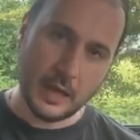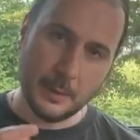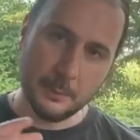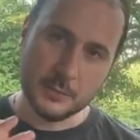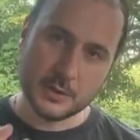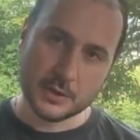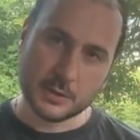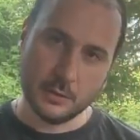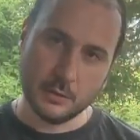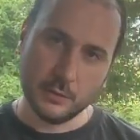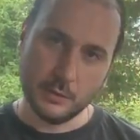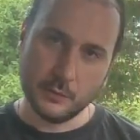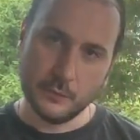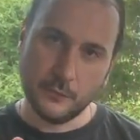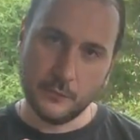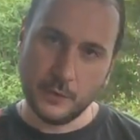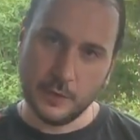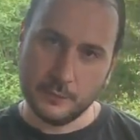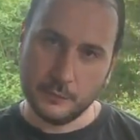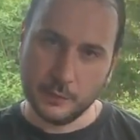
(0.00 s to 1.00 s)
absolute
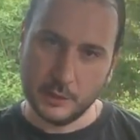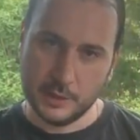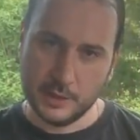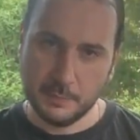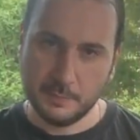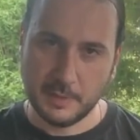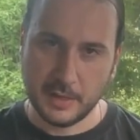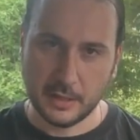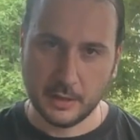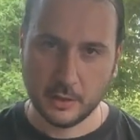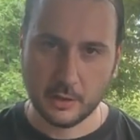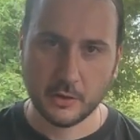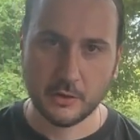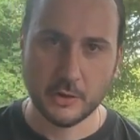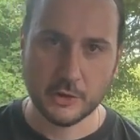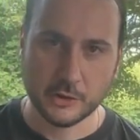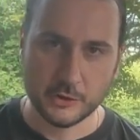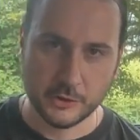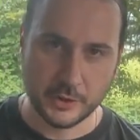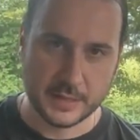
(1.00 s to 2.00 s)
flavor-independent
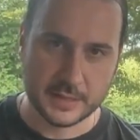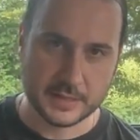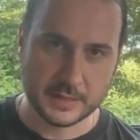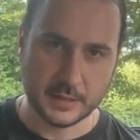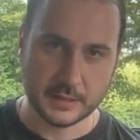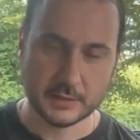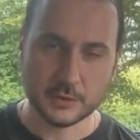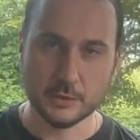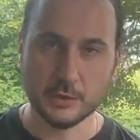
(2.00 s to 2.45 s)
characteristics.